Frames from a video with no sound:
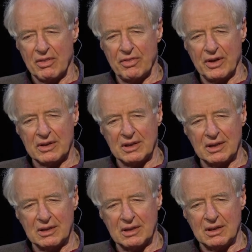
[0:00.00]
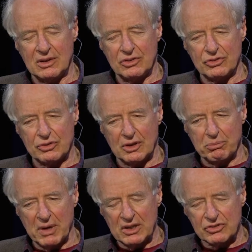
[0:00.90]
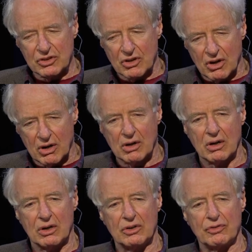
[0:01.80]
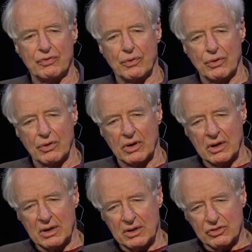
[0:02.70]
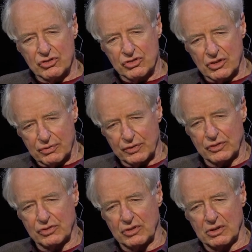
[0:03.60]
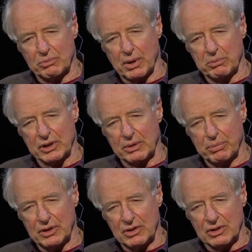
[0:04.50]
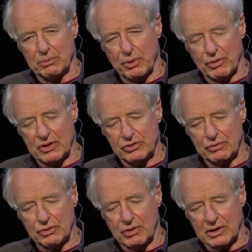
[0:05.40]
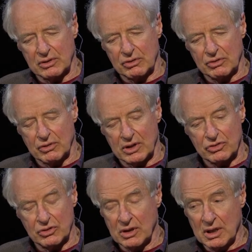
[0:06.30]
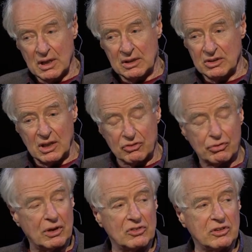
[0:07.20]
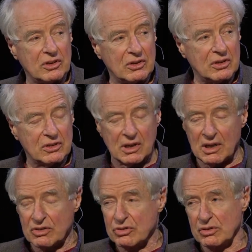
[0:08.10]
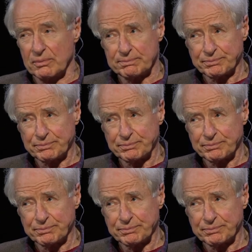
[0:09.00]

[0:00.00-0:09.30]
that it makes it hard for shifts in public opinion in a progressive direction to get translated into action.